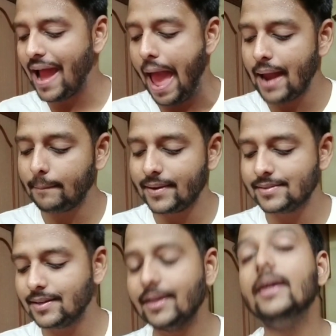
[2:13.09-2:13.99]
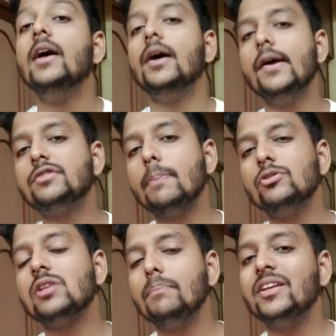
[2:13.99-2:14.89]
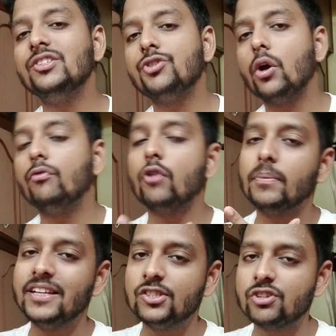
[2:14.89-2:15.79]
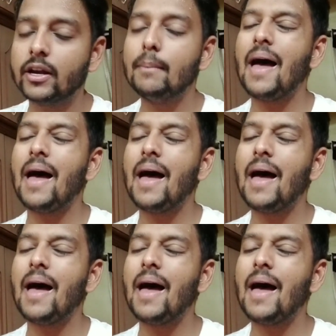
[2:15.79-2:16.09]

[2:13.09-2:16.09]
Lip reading: And basically if suppose something is wrong from the Instagram,